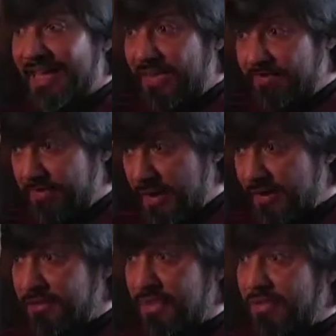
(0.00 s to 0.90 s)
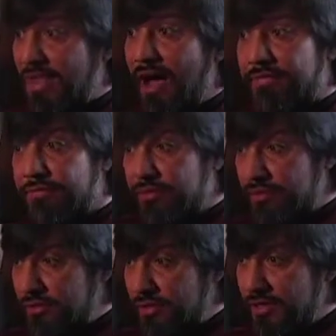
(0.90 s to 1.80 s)
I find that
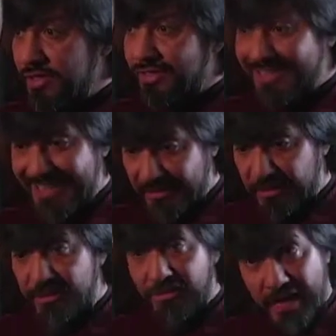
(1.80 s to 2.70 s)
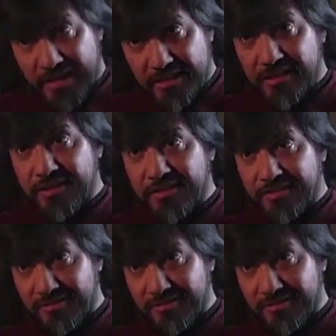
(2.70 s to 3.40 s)
after that crisis,